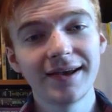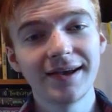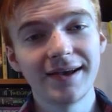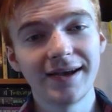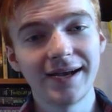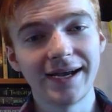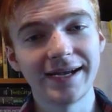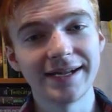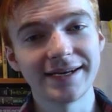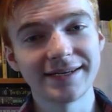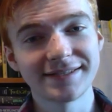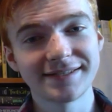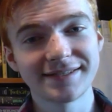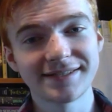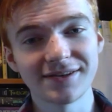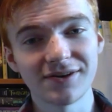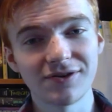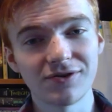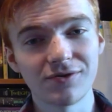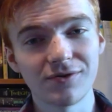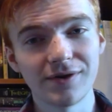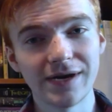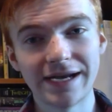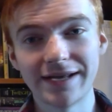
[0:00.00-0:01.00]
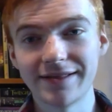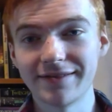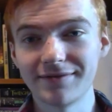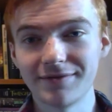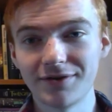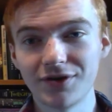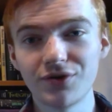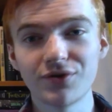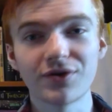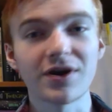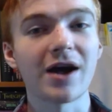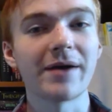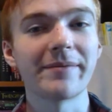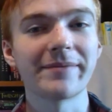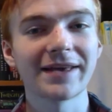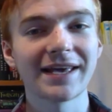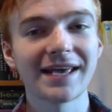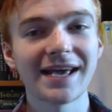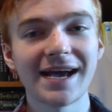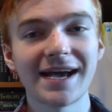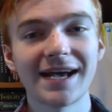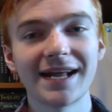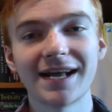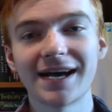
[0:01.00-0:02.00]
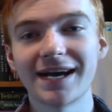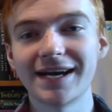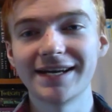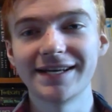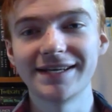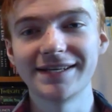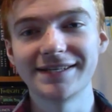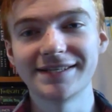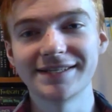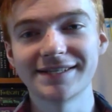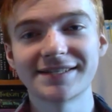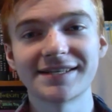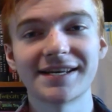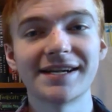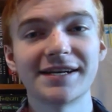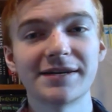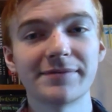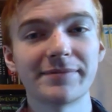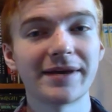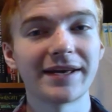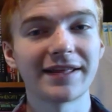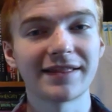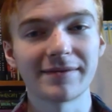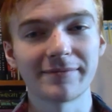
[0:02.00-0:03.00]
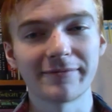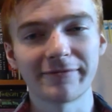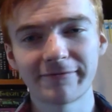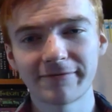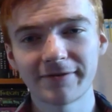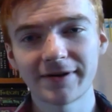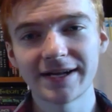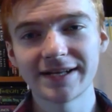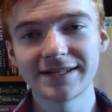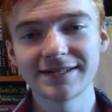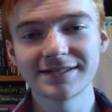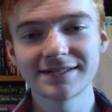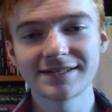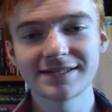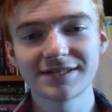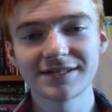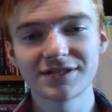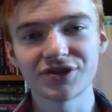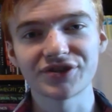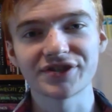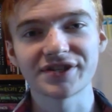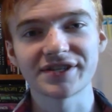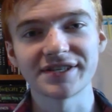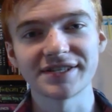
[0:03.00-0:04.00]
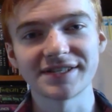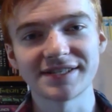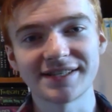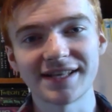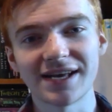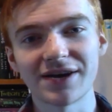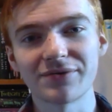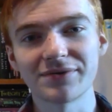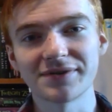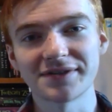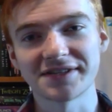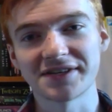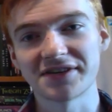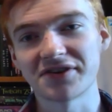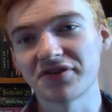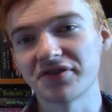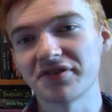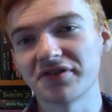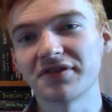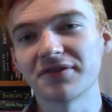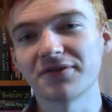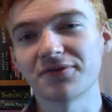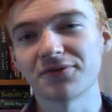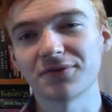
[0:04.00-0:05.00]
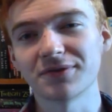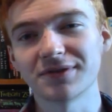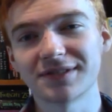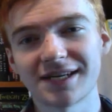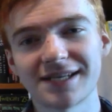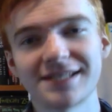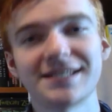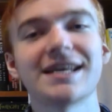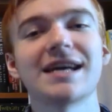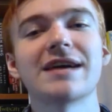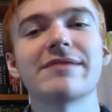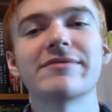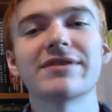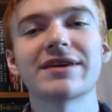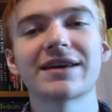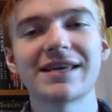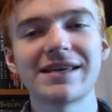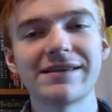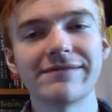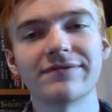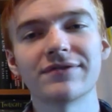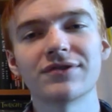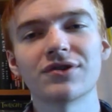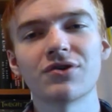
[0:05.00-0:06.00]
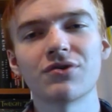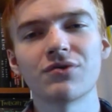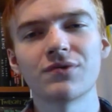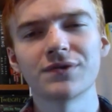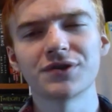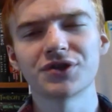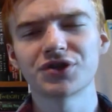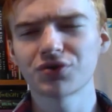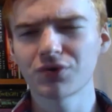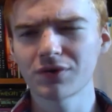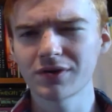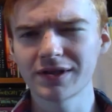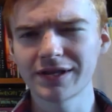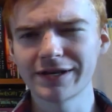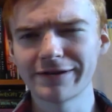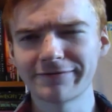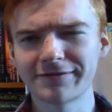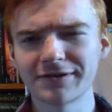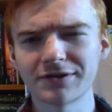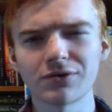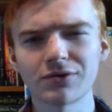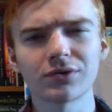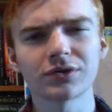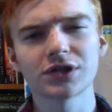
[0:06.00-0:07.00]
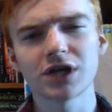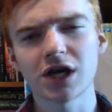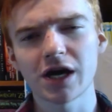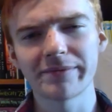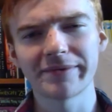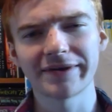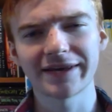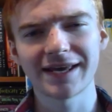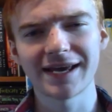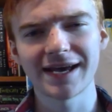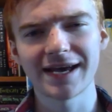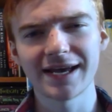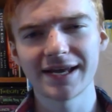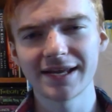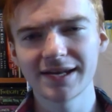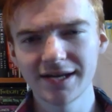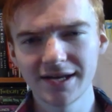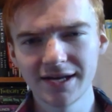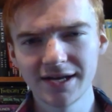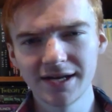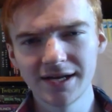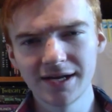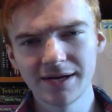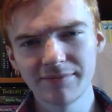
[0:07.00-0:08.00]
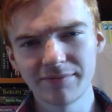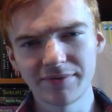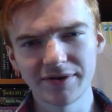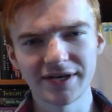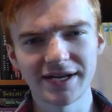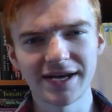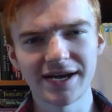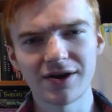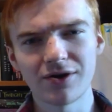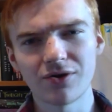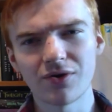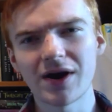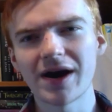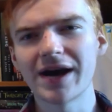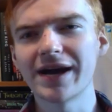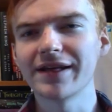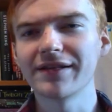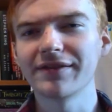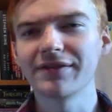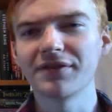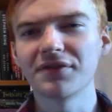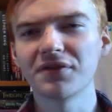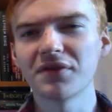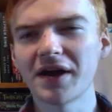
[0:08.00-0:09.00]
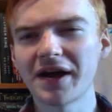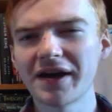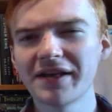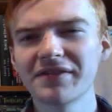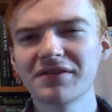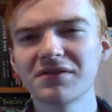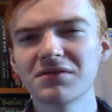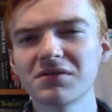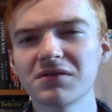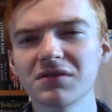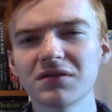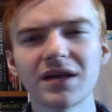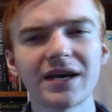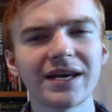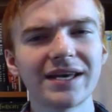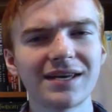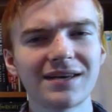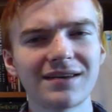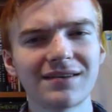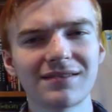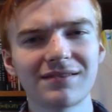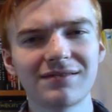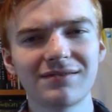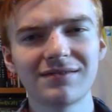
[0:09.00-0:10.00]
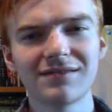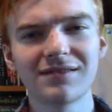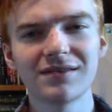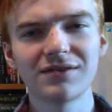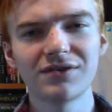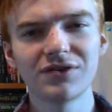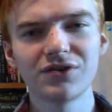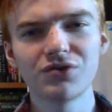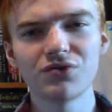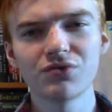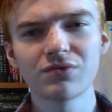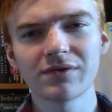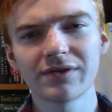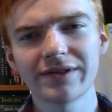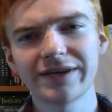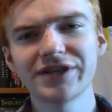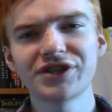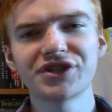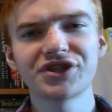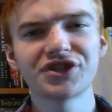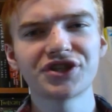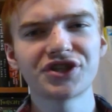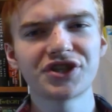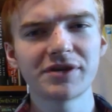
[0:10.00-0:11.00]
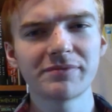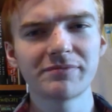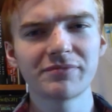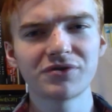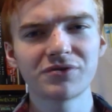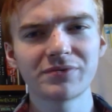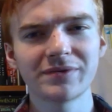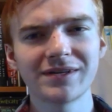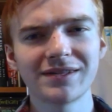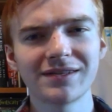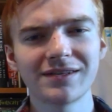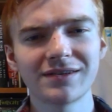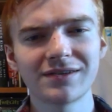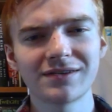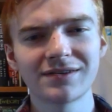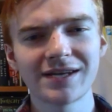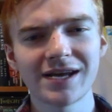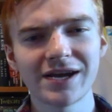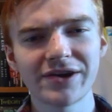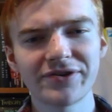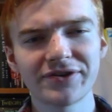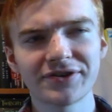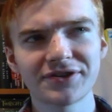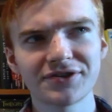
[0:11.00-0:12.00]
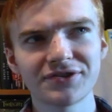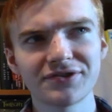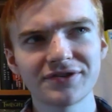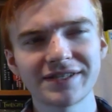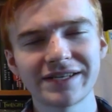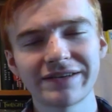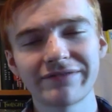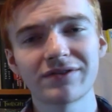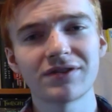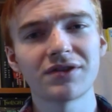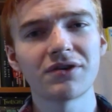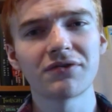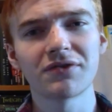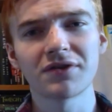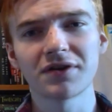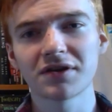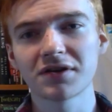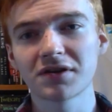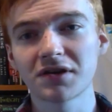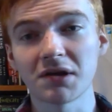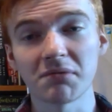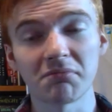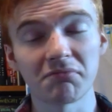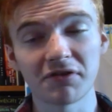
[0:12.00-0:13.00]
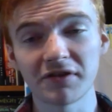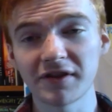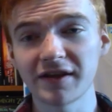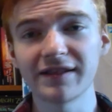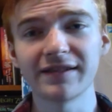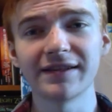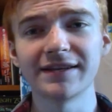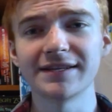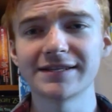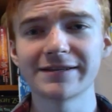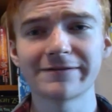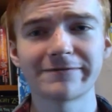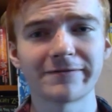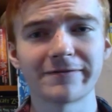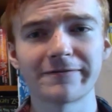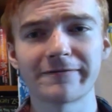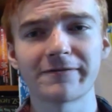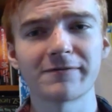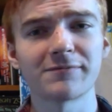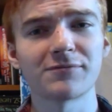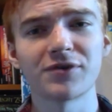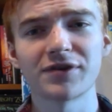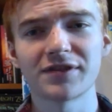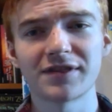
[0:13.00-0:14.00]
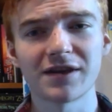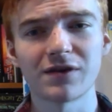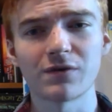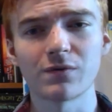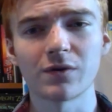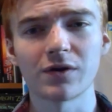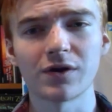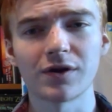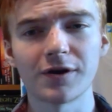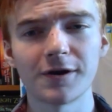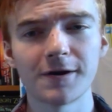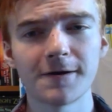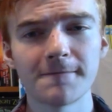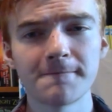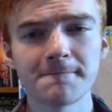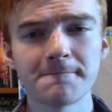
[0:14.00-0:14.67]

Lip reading: And so in new Comic Cat, I decided to make them friends just because that was a good little dynamic, even though it was short-lived in old Comic Cat. But now I like the new relationship between the characters, even though they're completely different from what they were.